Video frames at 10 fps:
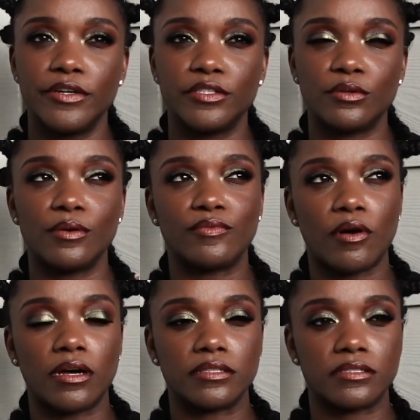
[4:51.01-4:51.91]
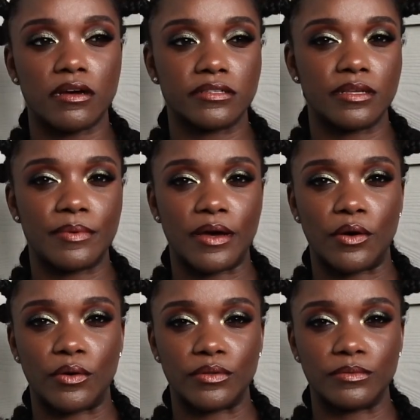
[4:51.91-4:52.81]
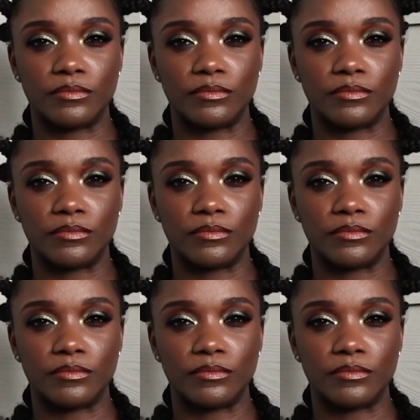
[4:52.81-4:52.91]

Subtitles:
2 of Wands talks about